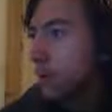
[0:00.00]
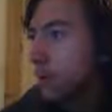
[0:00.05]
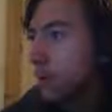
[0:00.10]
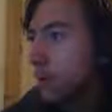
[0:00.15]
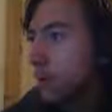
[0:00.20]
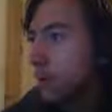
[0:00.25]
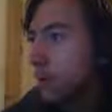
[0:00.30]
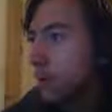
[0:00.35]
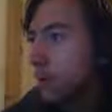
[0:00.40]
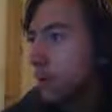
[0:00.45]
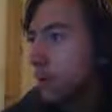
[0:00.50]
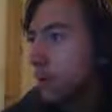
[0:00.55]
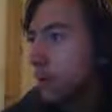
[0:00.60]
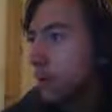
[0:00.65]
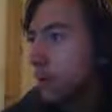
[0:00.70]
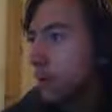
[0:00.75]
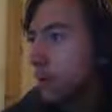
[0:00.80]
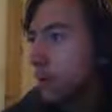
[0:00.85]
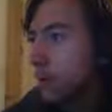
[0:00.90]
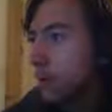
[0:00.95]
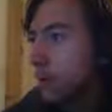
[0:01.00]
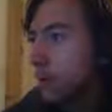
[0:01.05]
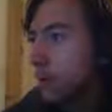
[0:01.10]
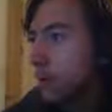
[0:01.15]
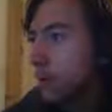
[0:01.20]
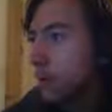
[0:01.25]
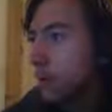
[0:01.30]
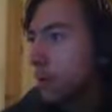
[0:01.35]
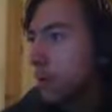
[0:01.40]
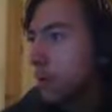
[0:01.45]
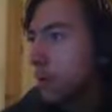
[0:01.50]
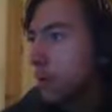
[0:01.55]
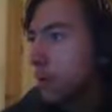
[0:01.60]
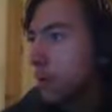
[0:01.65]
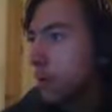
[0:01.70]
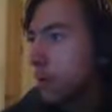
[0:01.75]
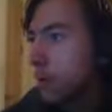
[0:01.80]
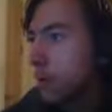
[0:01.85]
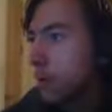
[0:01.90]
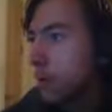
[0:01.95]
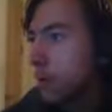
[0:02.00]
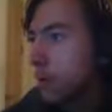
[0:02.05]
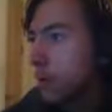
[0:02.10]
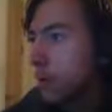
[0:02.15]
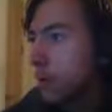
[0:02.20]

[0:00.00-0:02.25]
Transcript: Nothing is said.